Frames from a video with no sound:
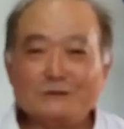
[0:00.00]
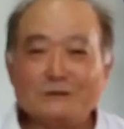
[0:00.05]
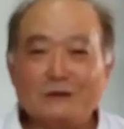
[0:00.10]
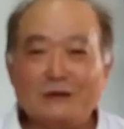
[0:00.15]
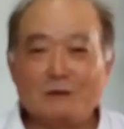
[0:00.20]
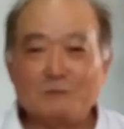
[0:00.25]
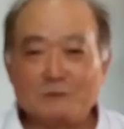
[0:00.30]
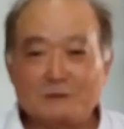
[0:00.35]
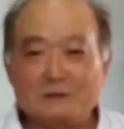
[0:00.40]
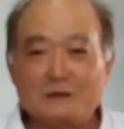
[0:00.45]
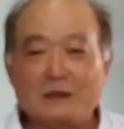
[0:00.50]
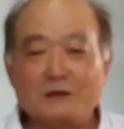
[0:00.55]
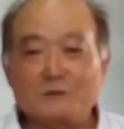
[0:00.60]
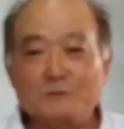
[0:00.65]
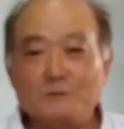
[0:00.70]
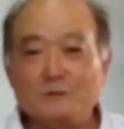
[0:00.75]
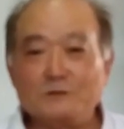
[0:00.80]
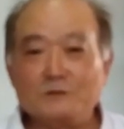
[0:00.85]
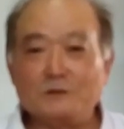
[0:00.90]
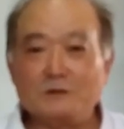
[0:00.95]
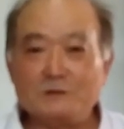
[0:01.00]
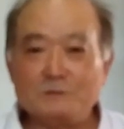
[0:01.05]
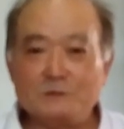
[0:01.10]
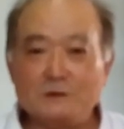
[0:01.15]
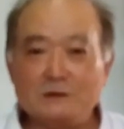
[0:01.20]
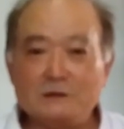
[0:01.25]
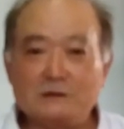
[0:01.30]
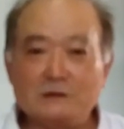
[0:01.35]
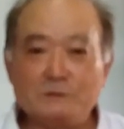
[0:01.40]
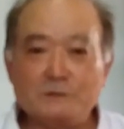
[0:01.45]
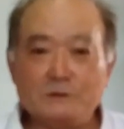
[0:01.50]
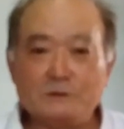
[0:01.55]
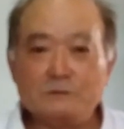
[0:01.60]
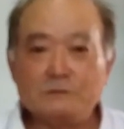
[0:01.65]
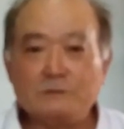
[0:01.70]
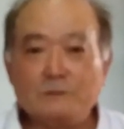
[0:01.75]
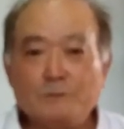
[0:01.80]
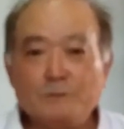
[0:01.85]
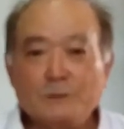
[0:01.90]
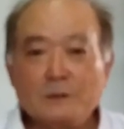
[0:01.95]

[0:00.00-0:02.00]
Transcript: So I want to thank you for your interview.